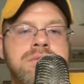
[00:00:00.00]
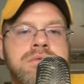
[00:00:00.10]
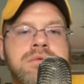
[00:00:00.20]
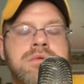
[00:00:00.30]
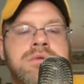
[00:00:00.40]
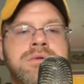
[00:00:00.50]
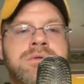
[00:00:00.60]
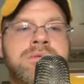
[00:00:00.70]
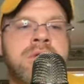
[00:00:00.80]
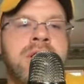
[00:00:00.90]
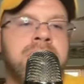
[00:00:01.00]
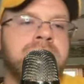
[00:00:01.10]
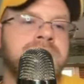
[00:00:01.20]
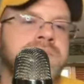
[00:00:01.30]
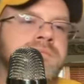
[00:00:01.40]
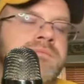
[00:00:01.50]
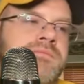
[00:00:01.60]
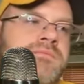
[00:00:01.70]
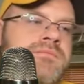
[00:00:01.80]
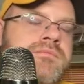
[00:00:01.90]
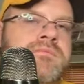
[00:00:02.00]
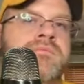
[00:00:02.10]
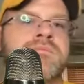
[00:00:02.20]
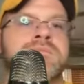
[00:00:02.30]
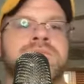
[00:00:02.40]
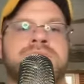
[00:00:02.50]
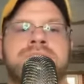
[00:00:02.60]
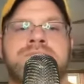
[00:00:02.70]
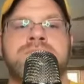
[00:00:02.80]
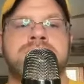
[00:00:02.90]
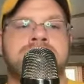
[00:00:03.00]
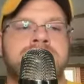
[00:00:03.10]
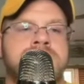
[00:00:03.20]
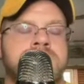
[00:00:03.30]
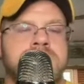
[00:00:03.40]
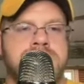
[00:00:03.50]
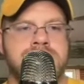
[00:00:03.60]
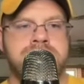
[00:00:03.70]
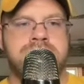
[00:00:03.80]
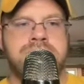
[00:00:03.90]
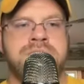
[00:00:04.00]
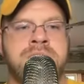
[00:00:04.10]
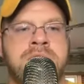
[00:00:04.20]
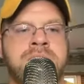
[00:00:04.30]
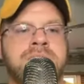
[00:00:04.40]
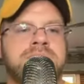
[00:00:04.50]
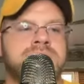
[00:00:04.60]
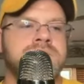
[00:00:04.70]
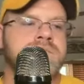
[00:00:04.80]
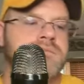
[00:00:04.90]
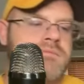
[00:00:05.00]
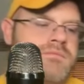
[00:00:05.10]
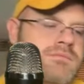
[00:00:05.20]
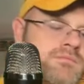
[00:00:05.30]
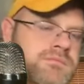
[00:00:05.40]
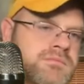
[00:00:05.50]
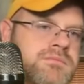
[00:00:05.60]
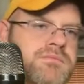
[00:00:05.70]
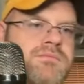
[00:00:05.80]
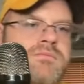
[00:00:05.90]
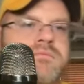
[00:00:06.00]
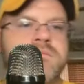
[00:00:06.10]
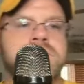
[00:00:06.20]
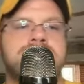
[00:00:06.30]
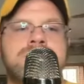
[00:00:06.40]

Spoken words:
This person isn't speaking.